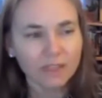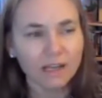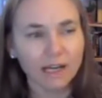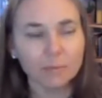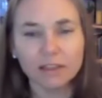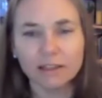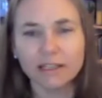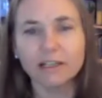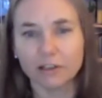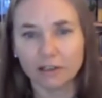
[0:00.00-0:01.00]
I'm a
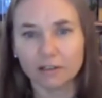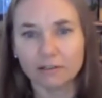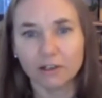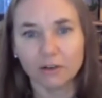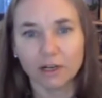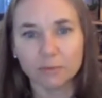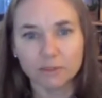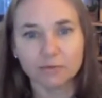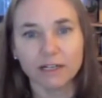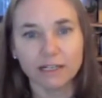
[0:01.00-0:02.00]
thinker. You know, I
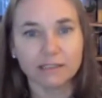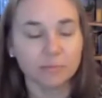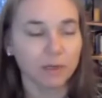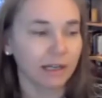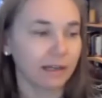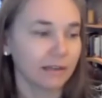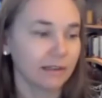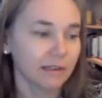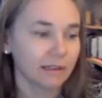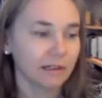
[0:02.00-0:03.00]
was raised by
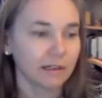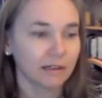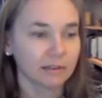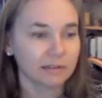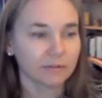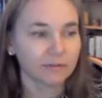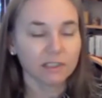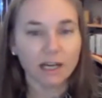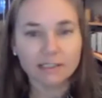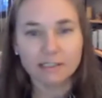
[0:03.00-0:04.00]
a
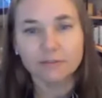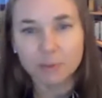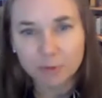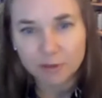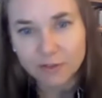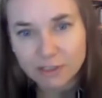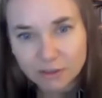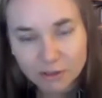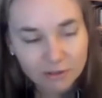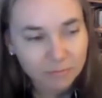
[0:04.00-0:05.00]
philosophy professor.